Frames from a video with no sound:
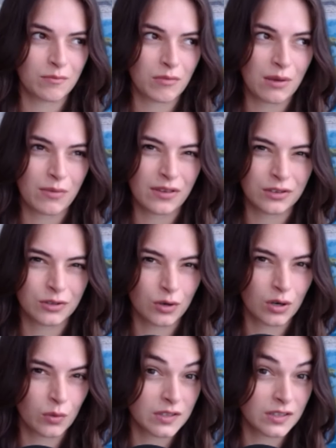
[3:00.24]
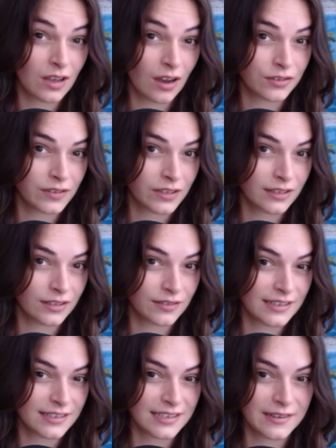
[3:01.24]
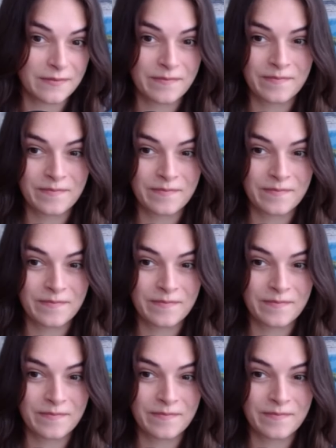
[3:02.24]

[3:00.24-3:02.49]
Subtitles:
maybe the door was locked for good reason.